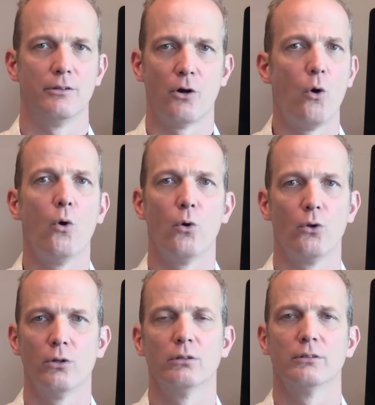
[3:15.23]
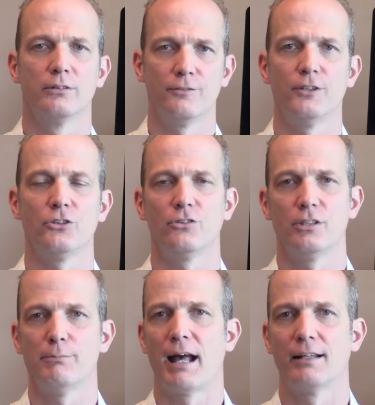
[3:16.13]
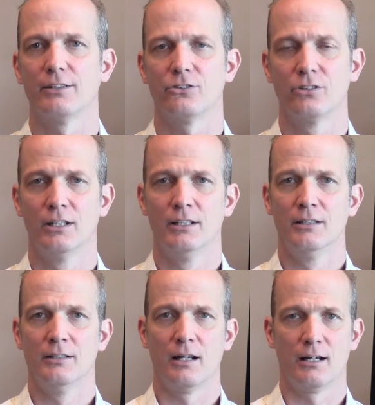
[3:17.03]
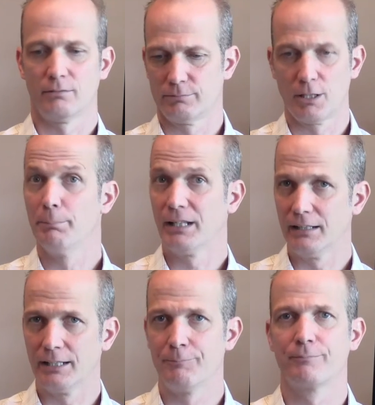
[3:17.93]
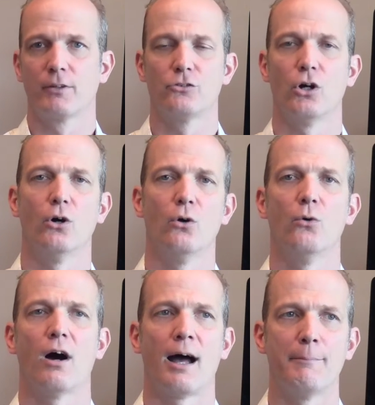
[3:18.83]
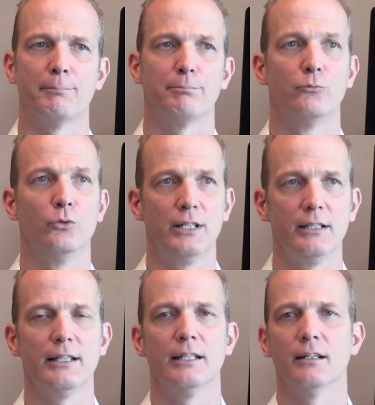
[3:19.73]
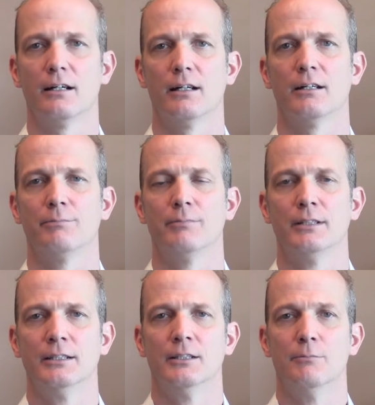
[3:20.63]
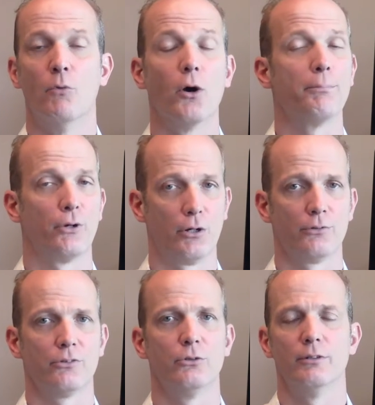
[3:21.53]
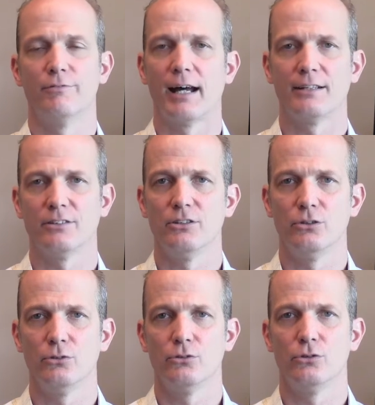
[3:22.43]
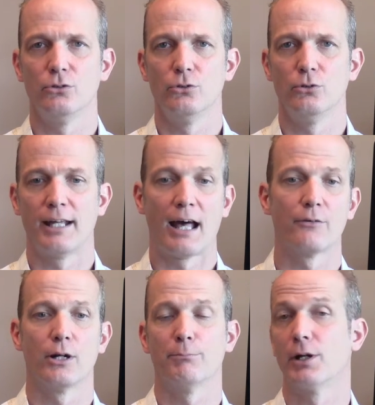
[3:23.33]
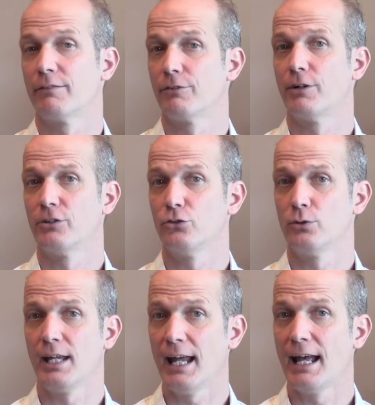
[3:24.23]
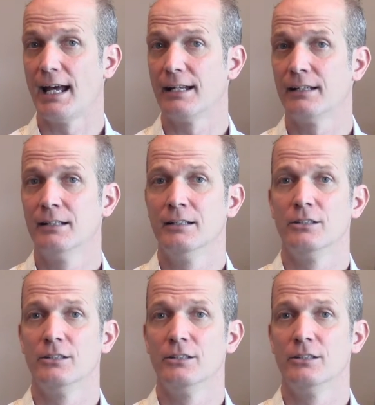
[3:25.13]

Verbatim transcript: the whole deficiency balance uh, completely. So I'm really uh, more prone to advising you to gather up whatever funds you can